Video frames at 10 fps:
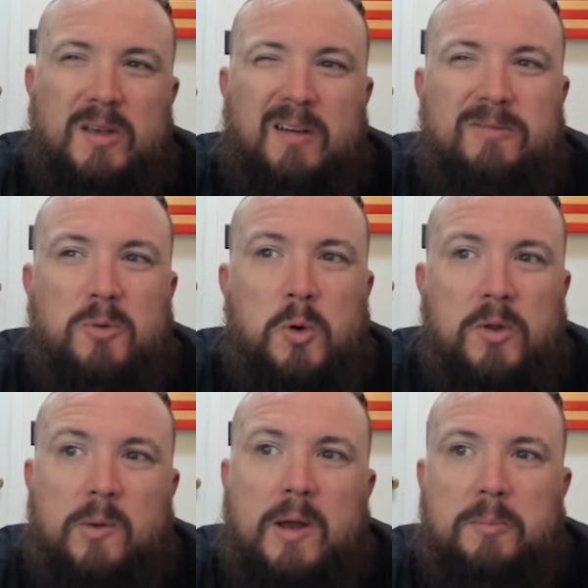
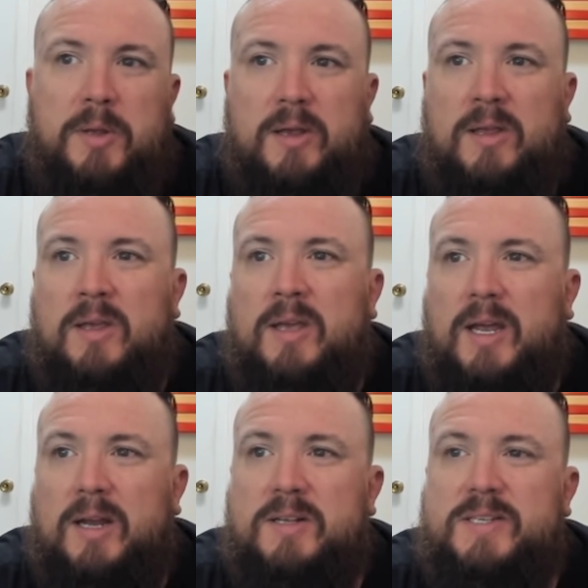4th round pick
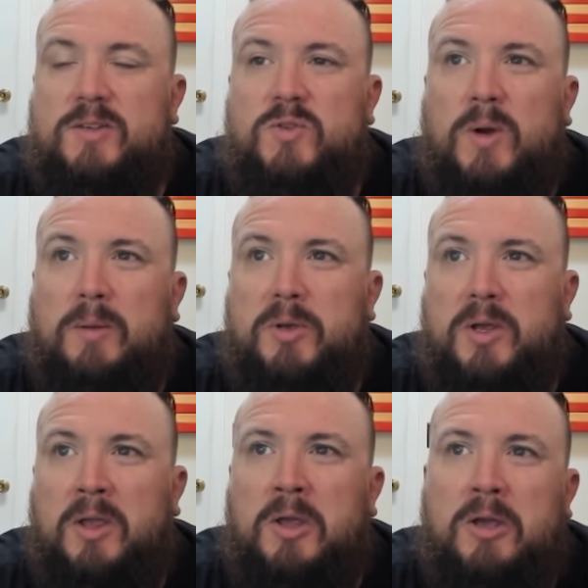and a 6th round
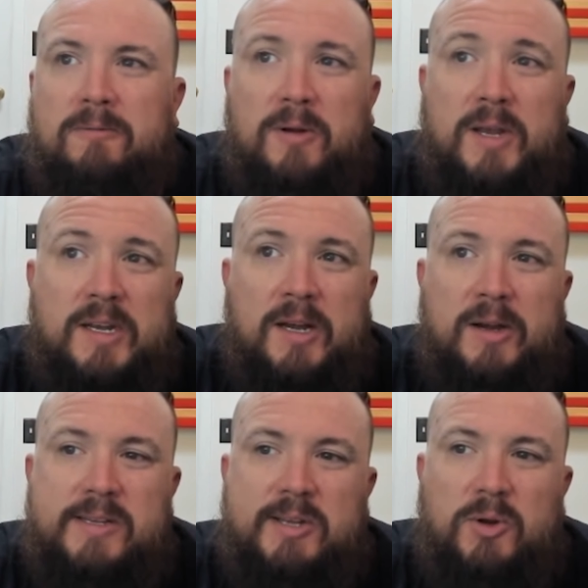pick for
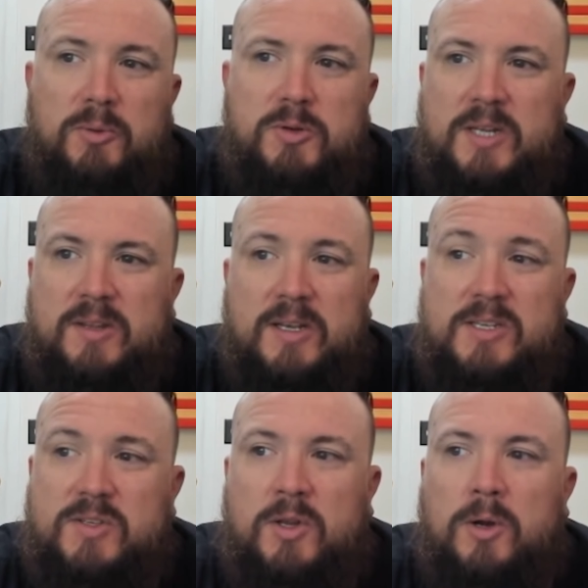Kadarius Toney, which I think
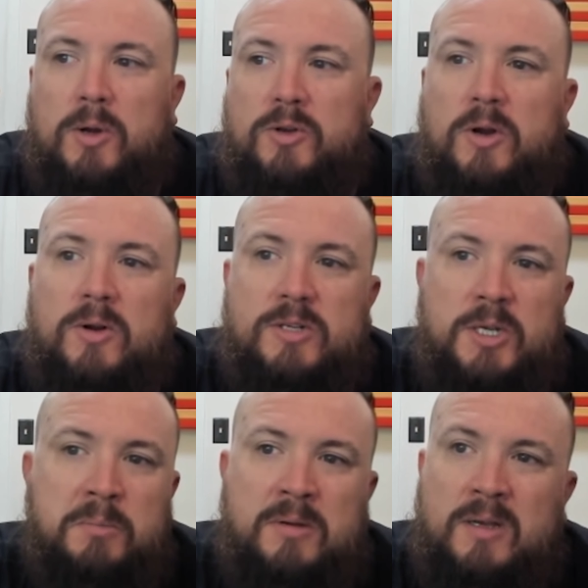is dirt
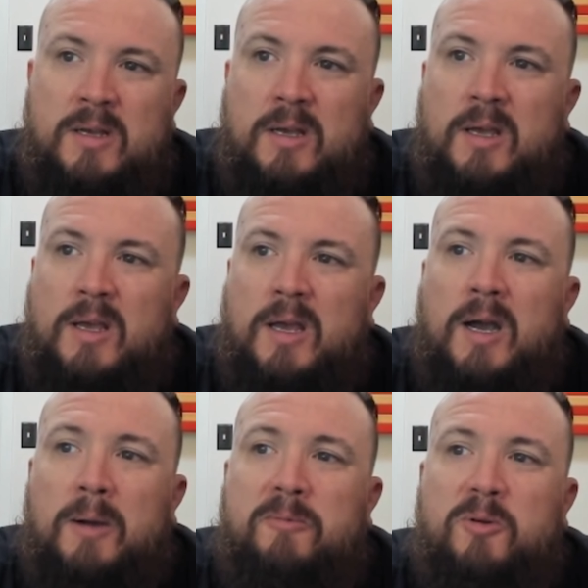cheap
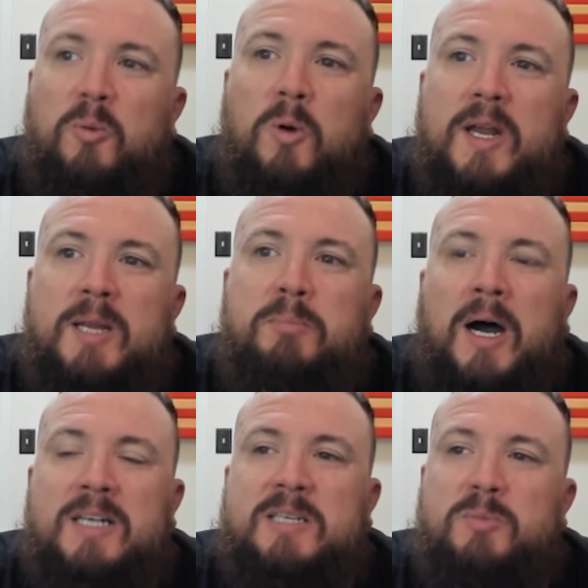for what he
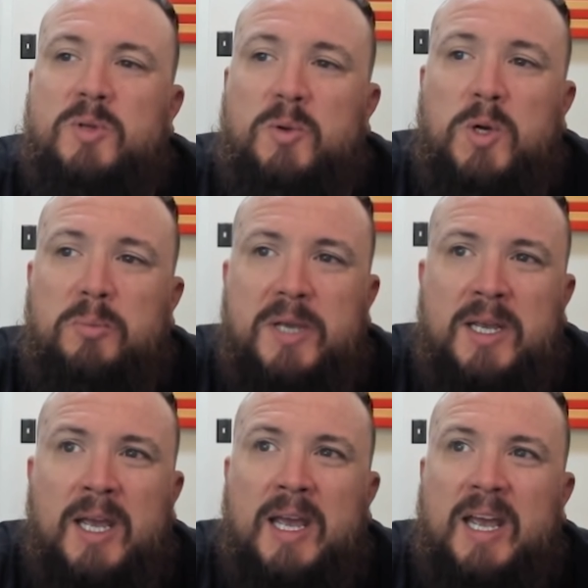possibly will
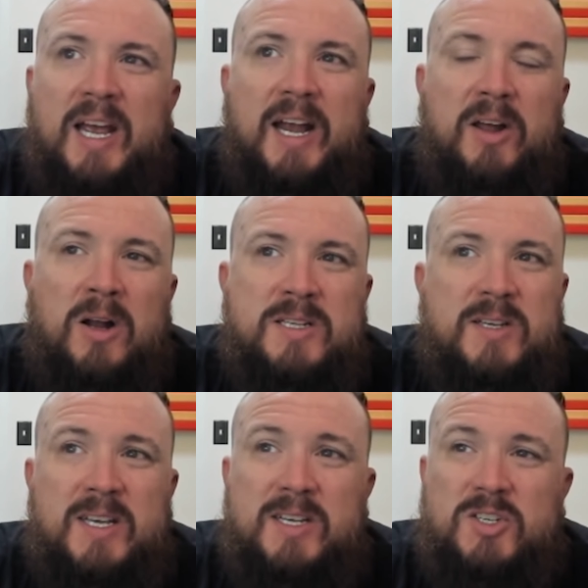be. And
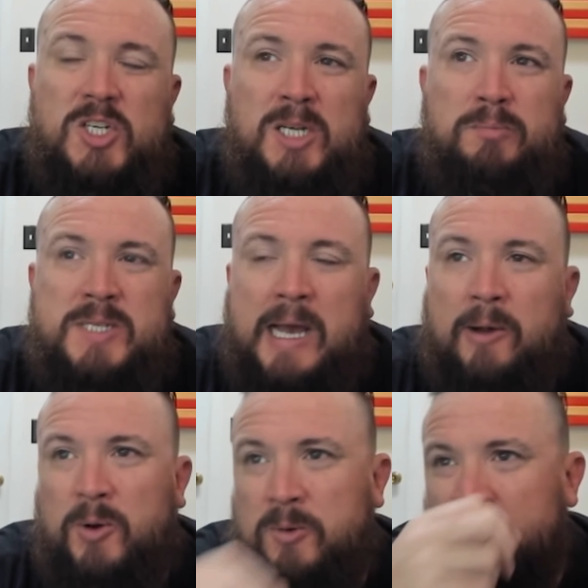honestly, he's cheap
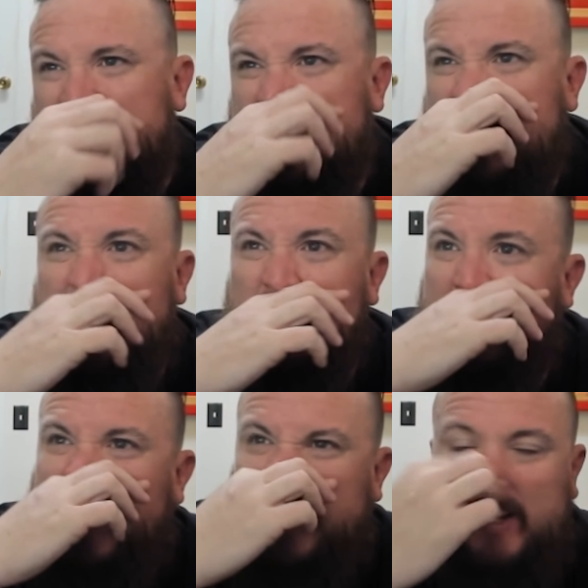salary-wise too,
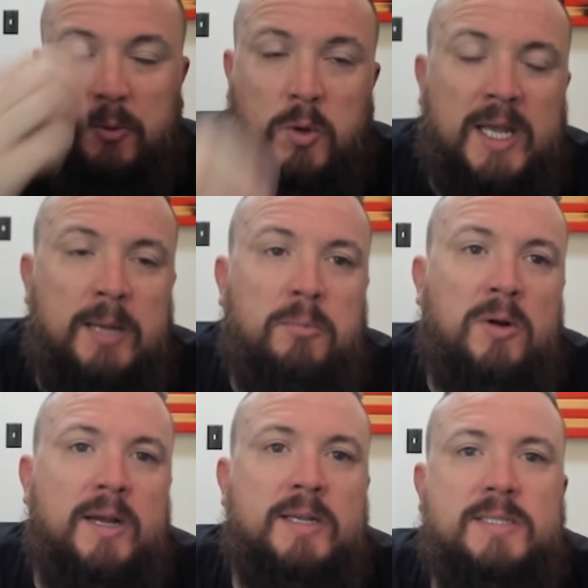man, and what he
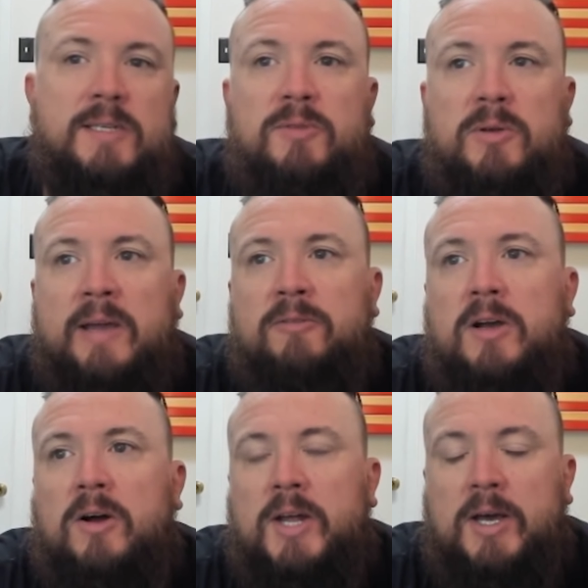brings. If you haven't
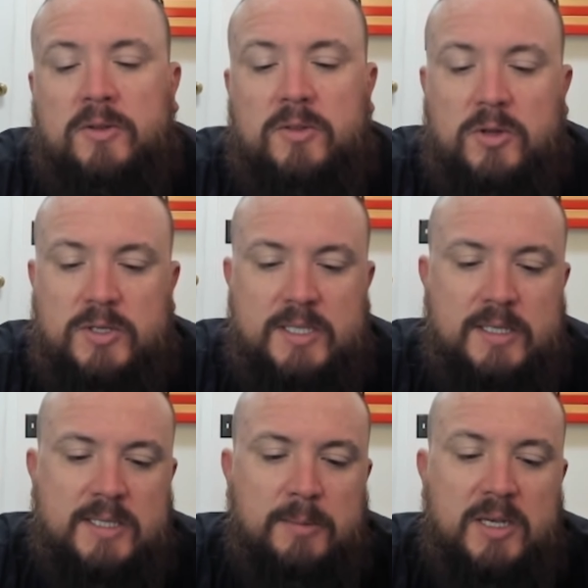gone out and looked
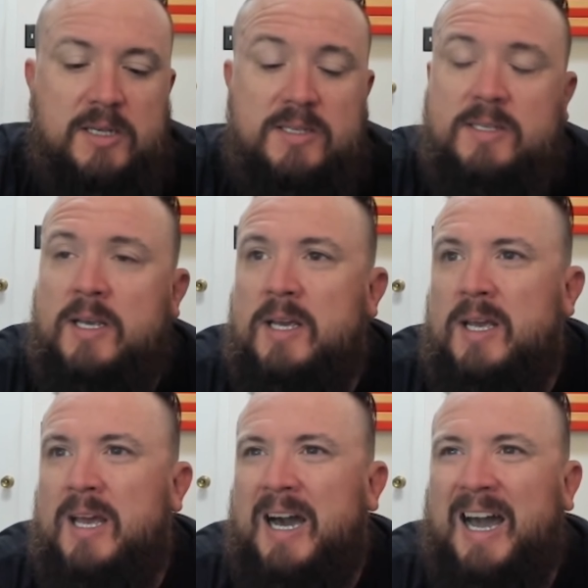at some of his
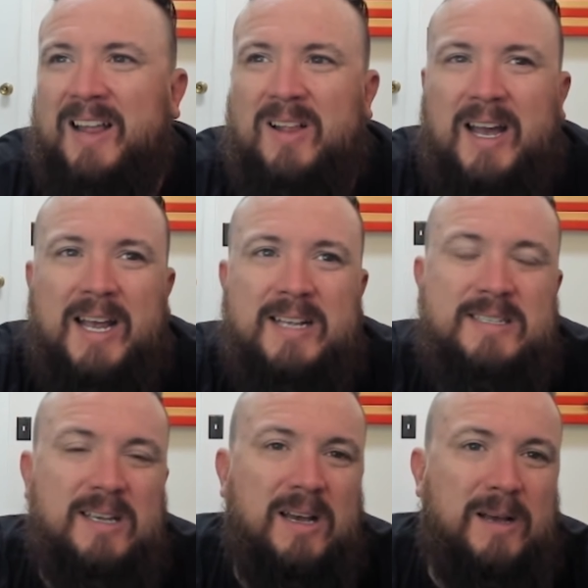
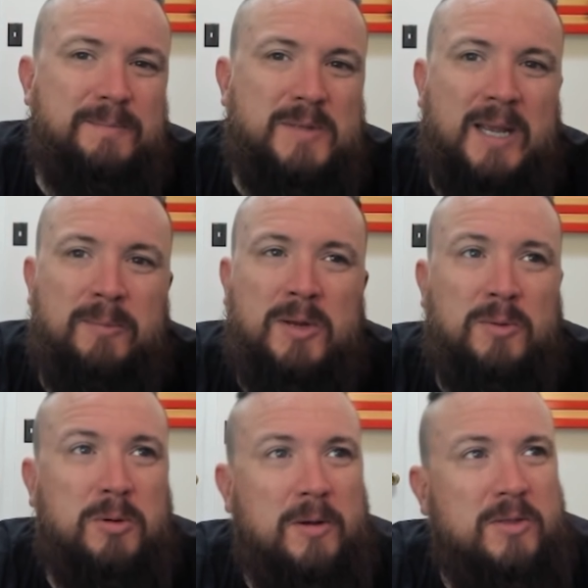highlights, Damien
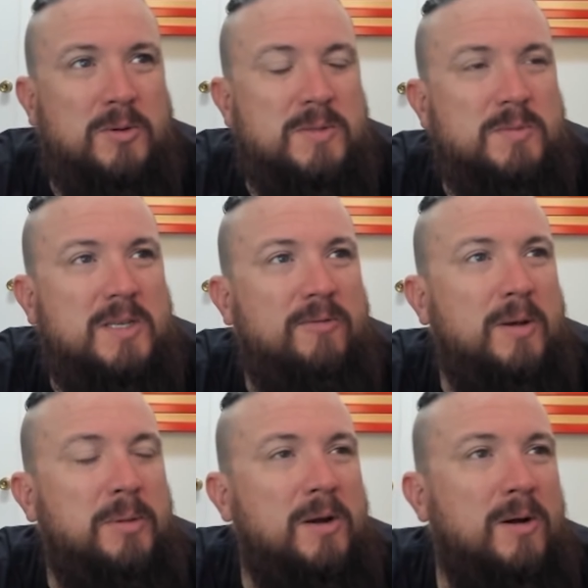will probably throw some stuff
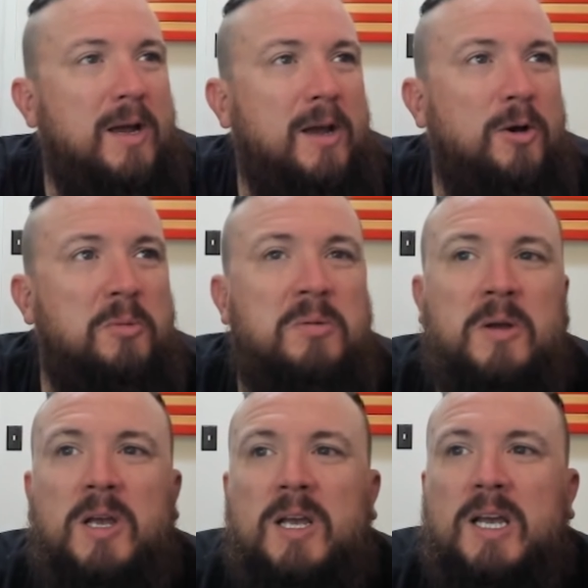up here, I hope,
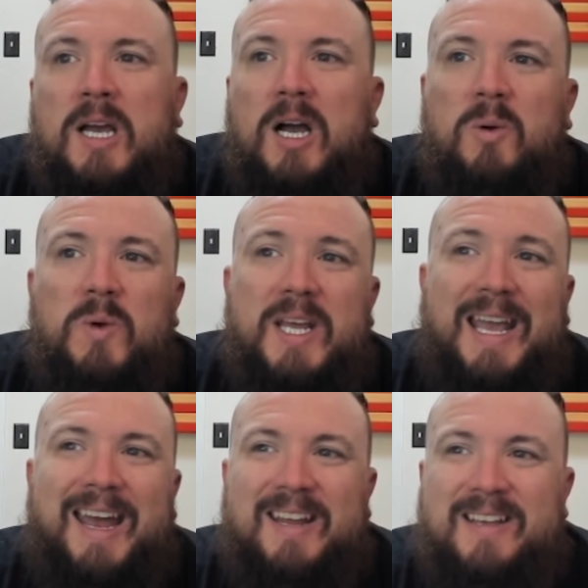when
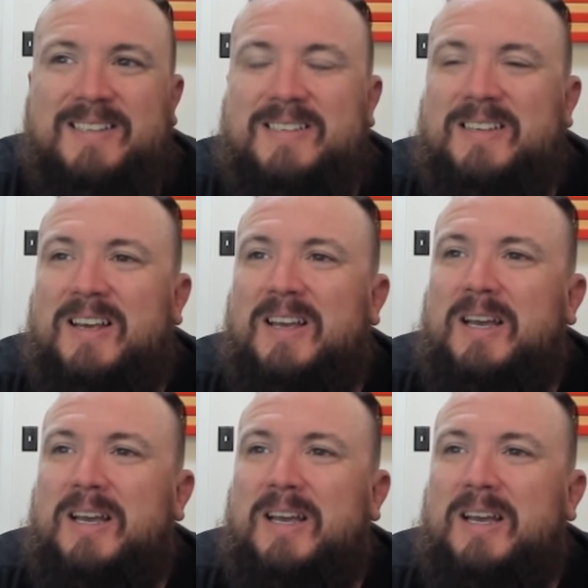he edits.